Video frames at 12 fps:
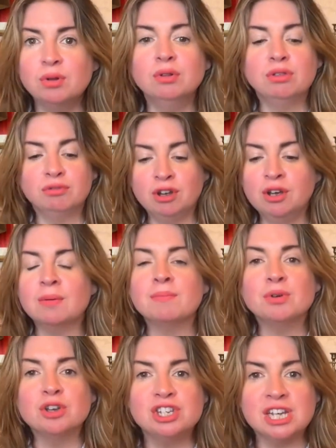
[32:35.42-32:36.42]
pull through
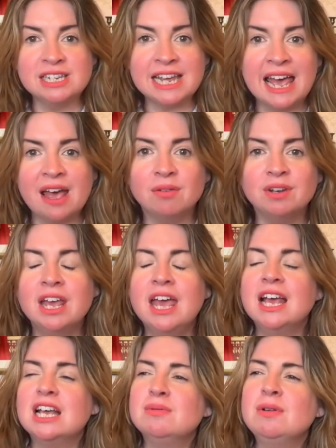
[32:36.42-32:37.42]
and push it down.
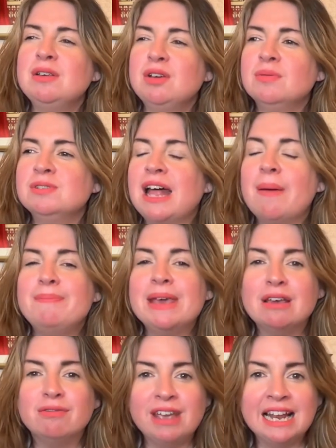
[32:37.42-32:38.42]
Because when it comes to like
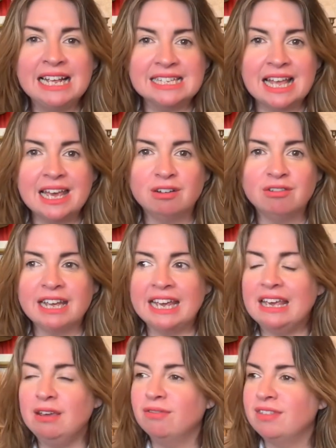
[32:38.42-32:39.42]
big feelings like
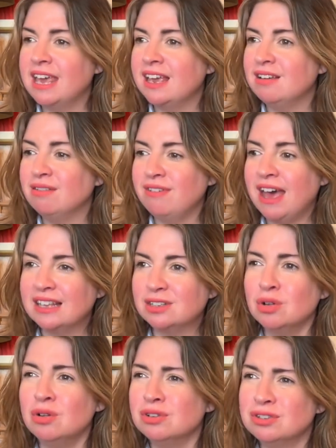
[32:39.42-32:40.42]
grief, they can
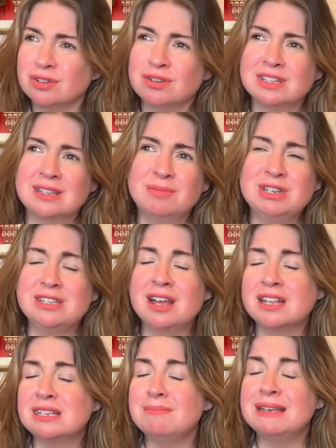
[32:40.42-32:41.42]
affect all sorts. And we
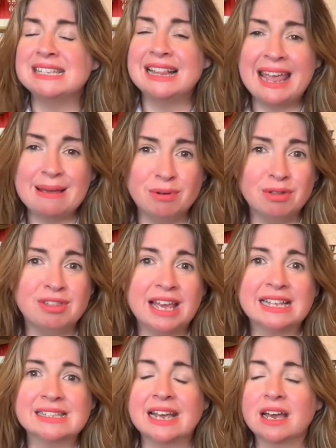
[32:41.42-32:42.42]
start to mislabel
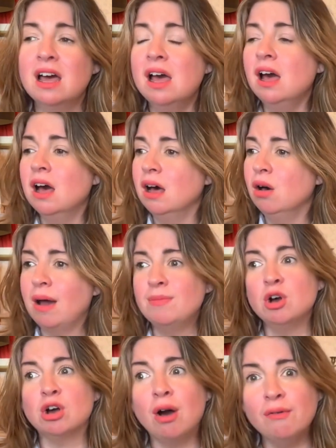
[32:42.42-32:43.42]
things like, oh,
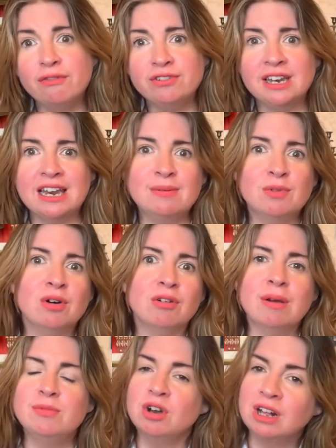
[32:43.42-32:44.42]
I'm not confident
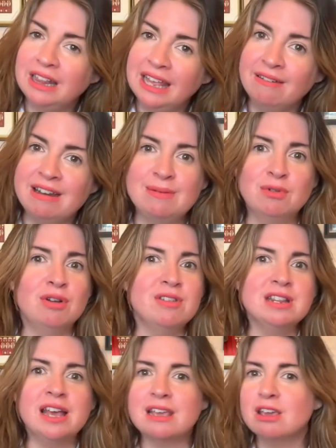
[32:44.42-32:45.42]
anymore, or I'm not clear anymore.
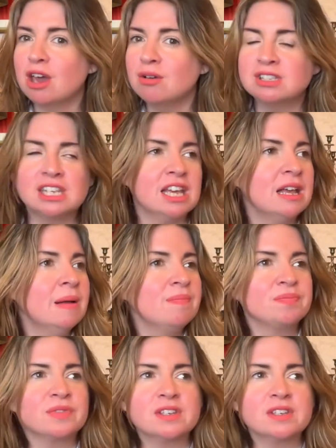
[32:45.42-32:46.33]
And then like you go to,